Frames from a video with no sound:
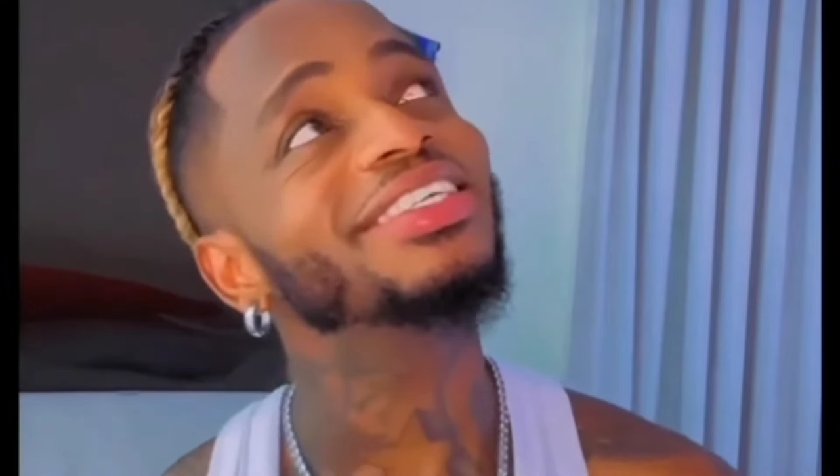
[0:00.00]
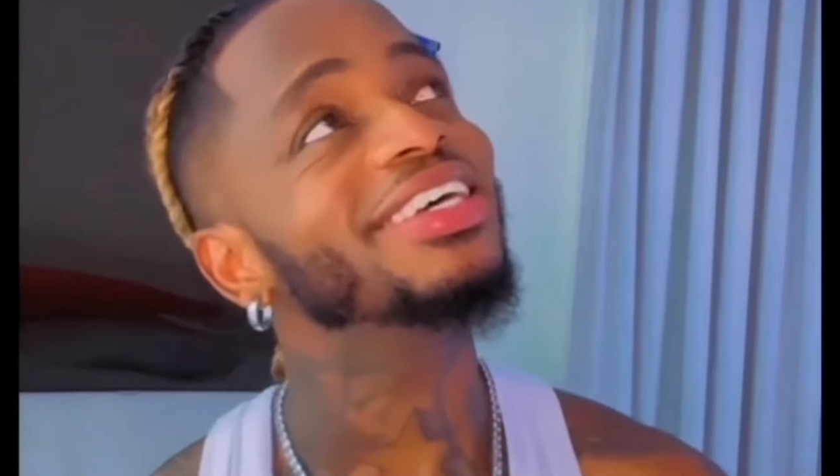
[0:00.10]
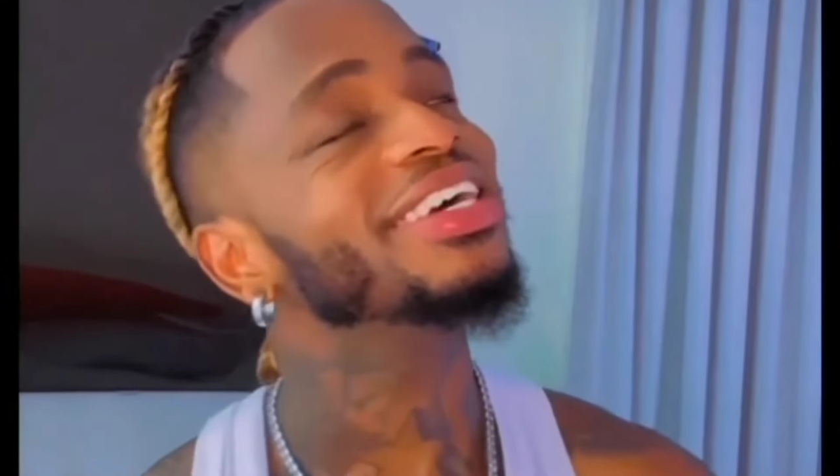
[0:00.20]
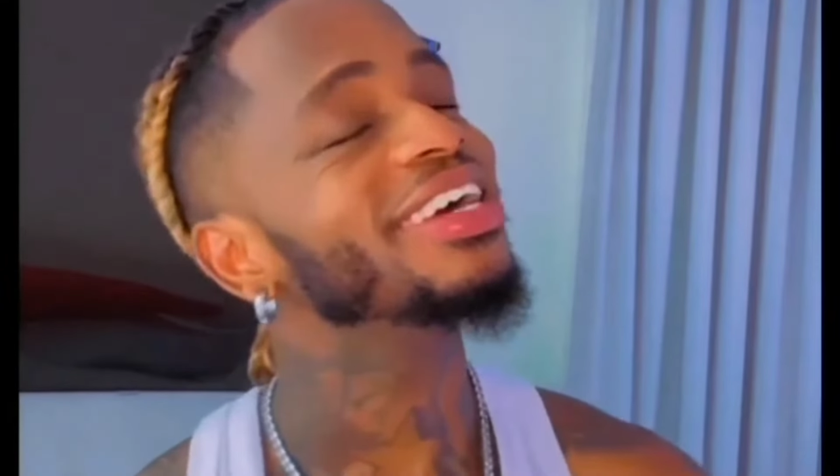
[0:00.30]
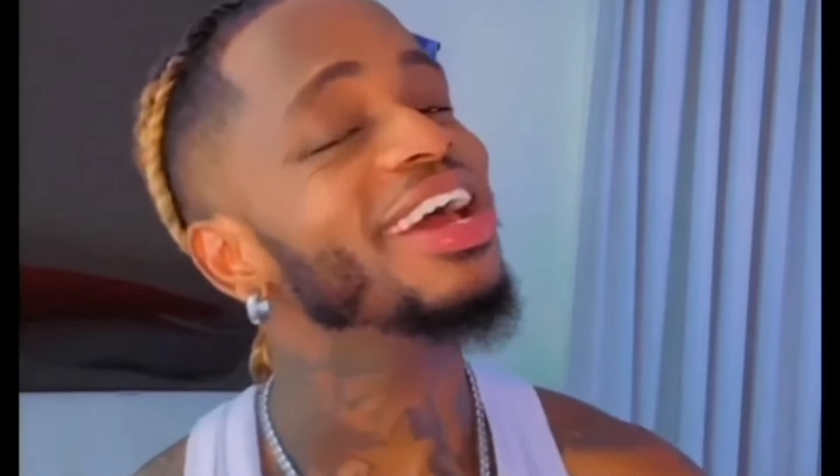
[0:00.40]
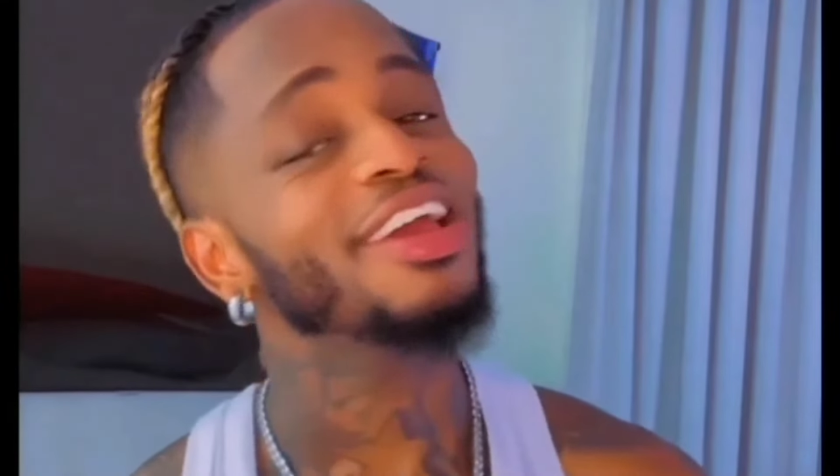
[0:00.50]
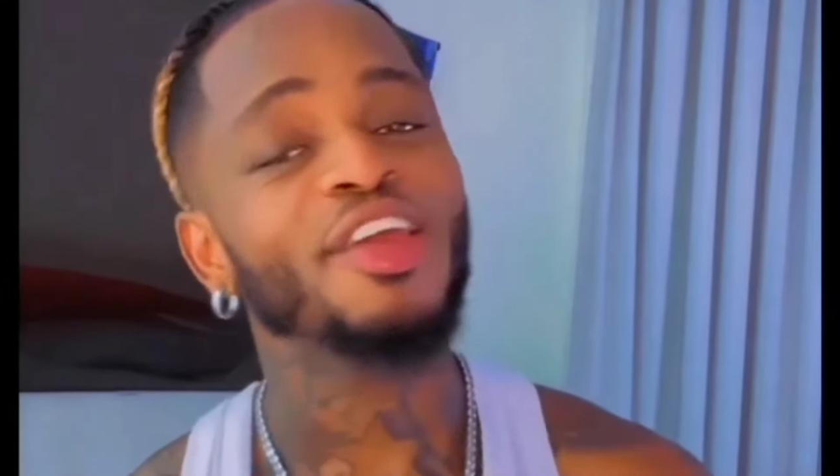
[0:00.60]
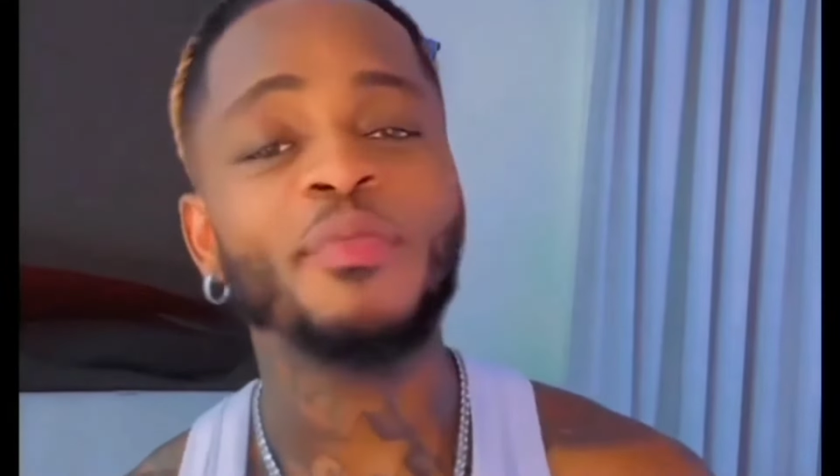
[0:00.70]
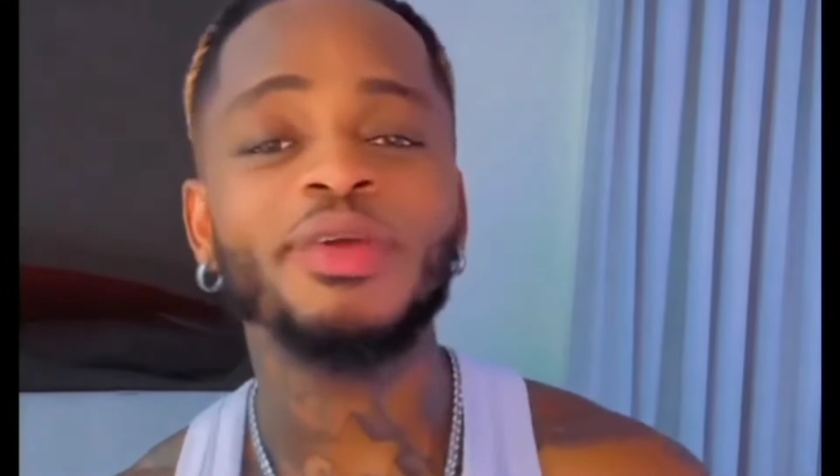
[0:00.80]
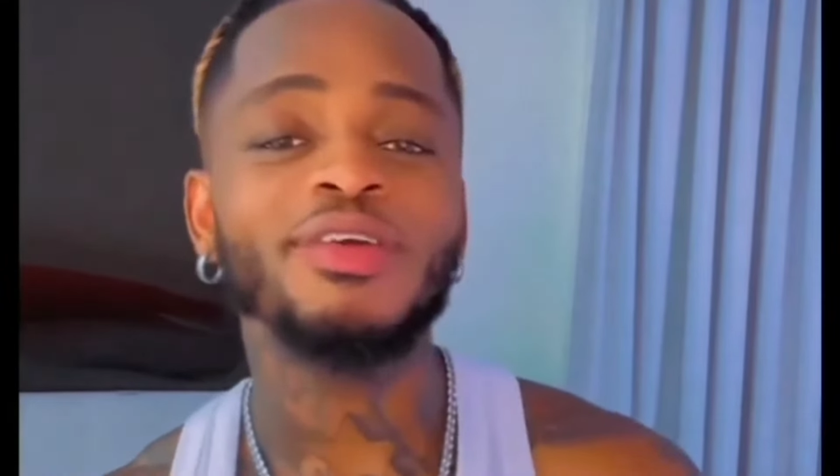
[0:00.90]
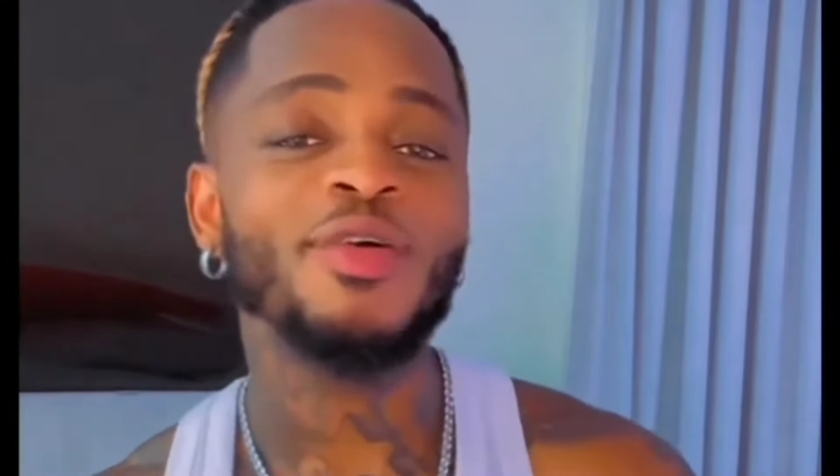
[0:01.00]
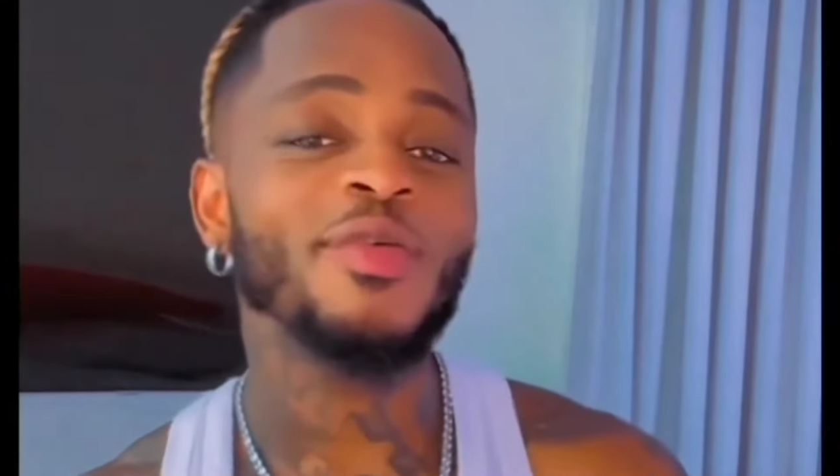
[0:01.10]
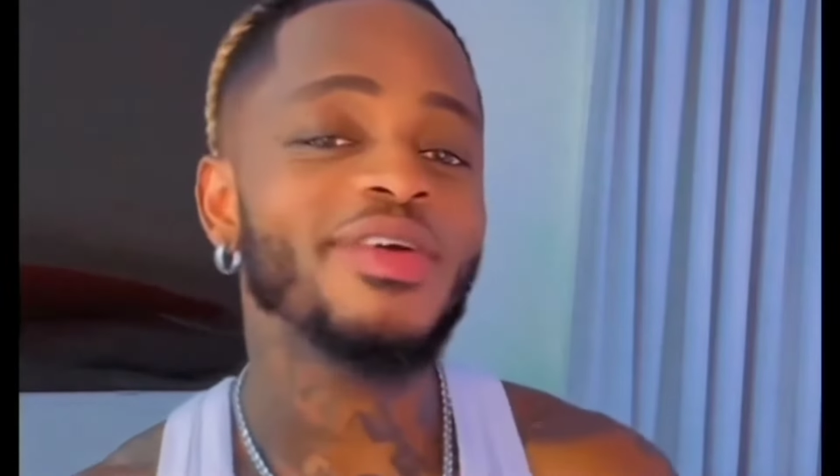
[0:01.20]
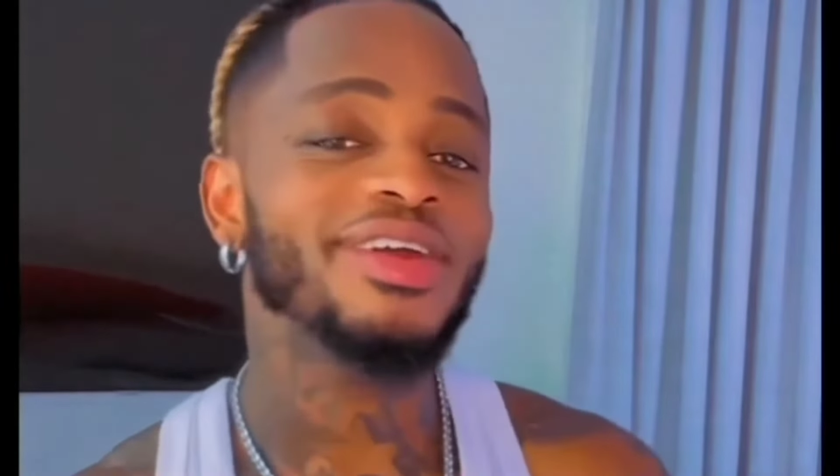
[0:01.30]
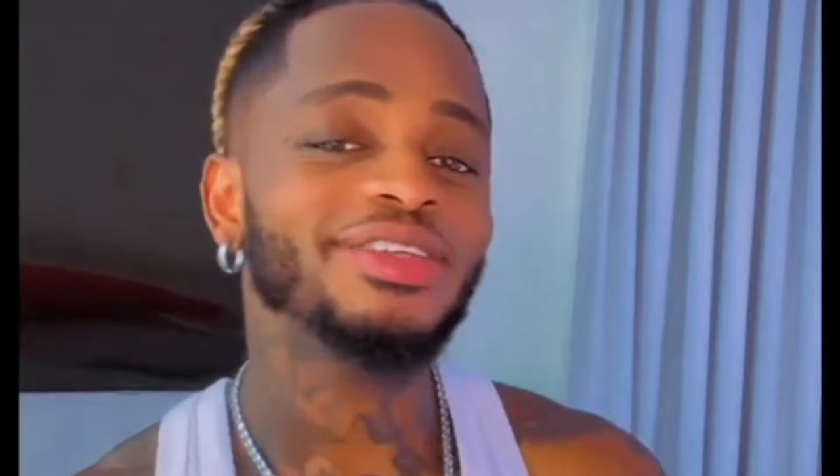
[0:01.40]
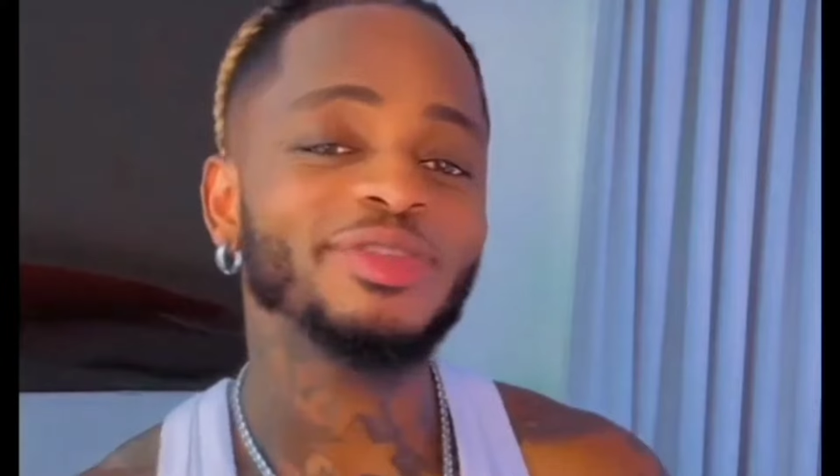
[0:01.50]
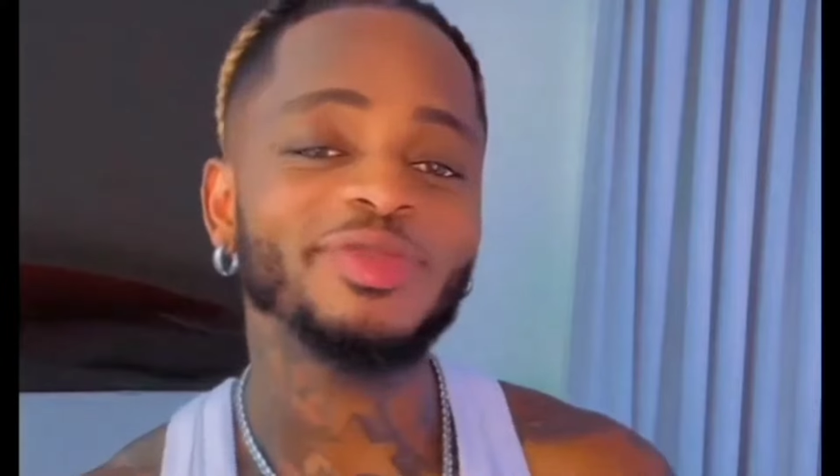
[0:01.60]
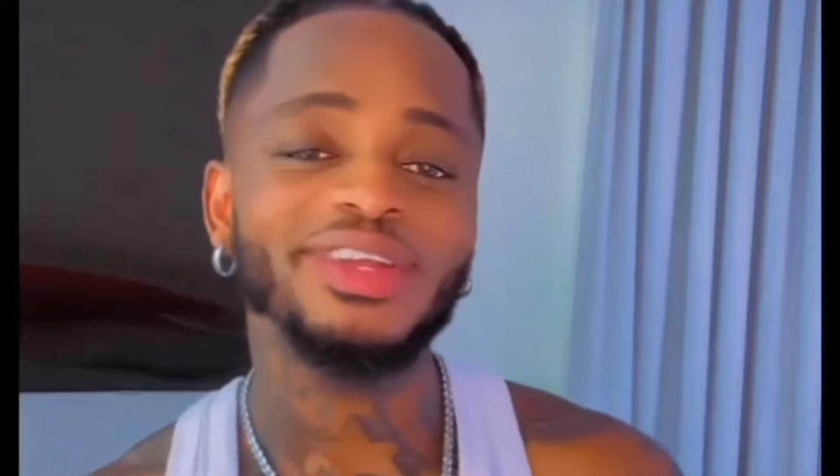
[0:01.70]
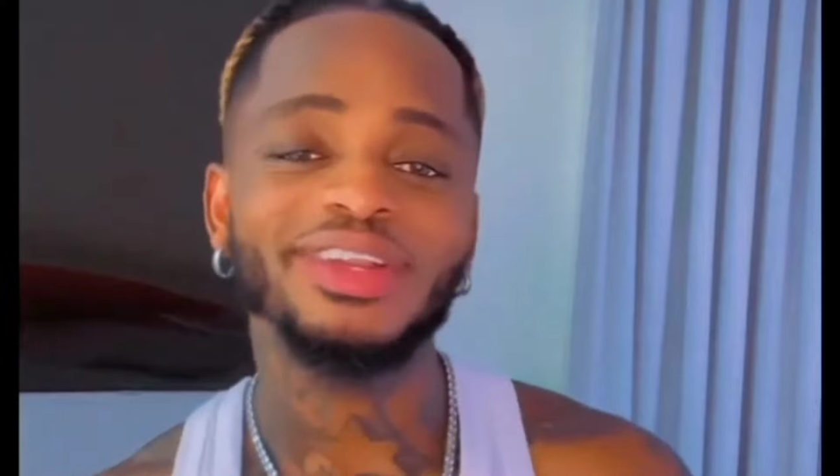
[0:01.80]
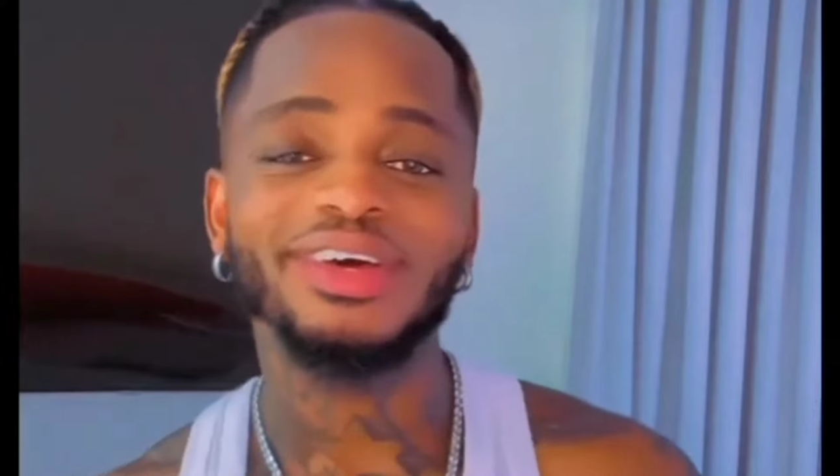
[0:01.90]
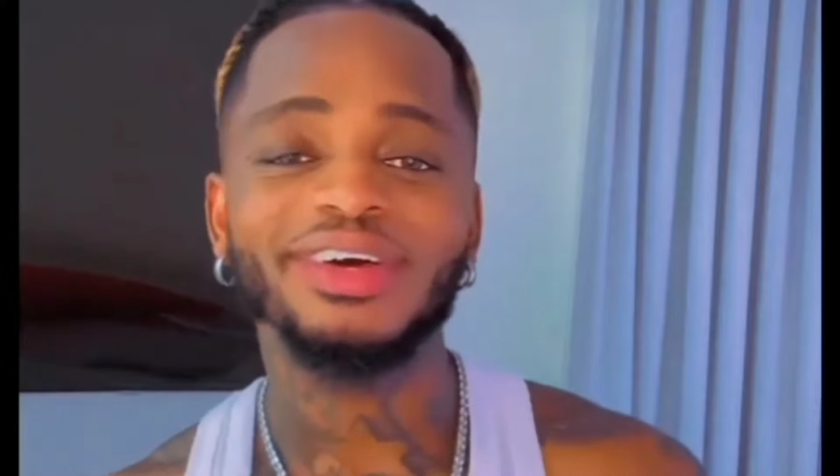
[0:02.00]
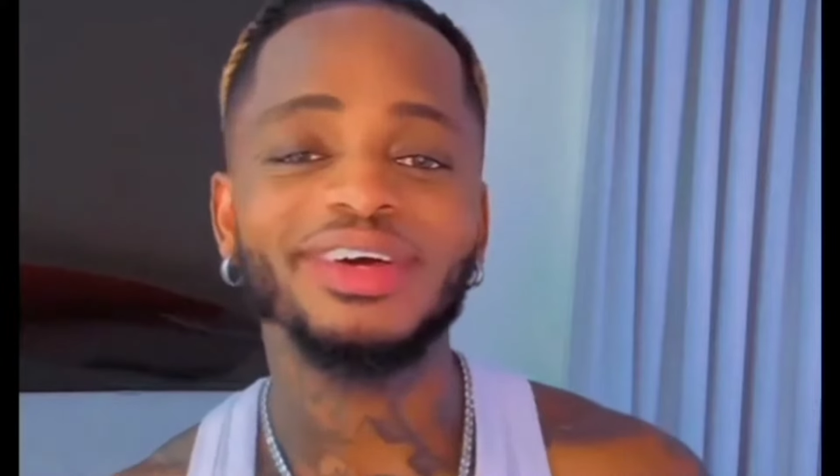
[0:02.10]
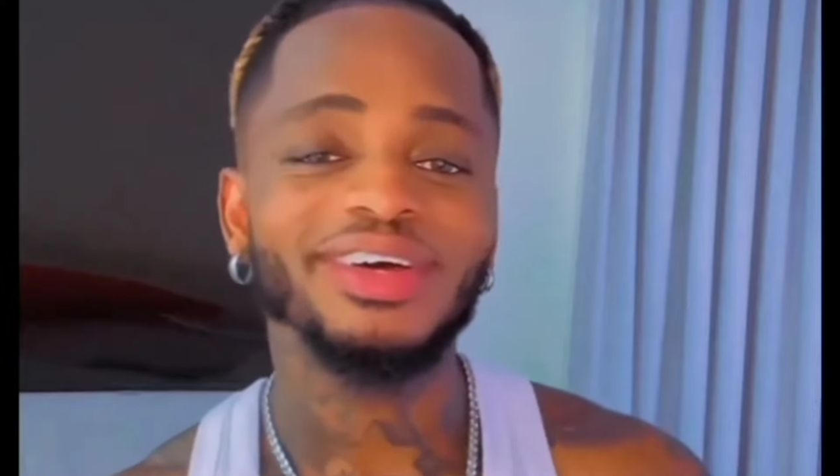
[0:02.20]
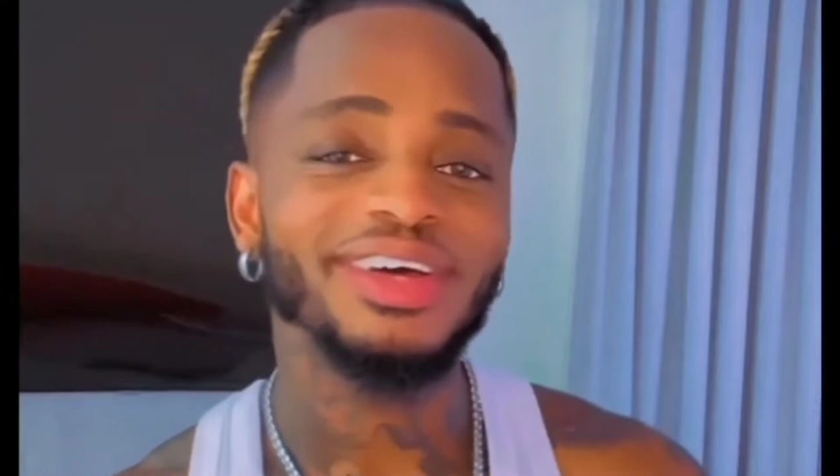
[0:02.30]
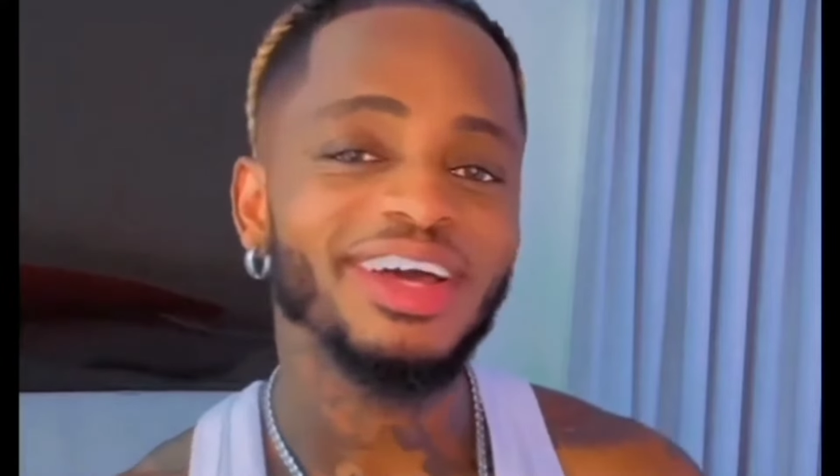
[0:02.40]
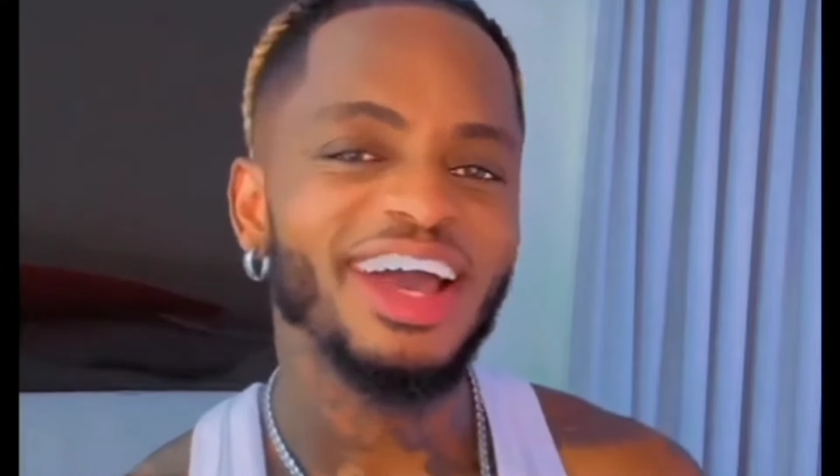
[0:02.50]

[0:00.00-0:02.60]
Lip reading: is failing to admit it.